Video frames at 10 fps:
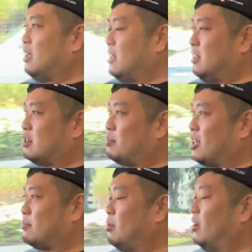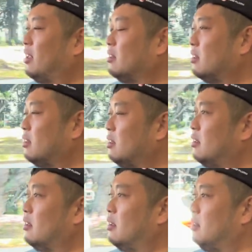in this price point,
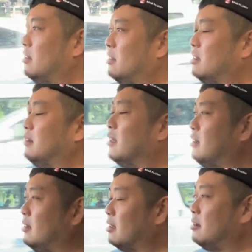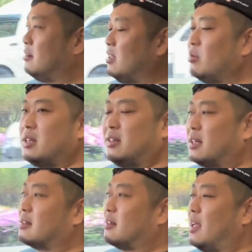the Tiguan
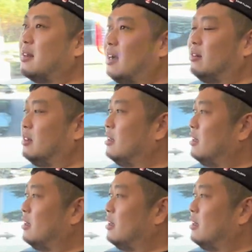does stand out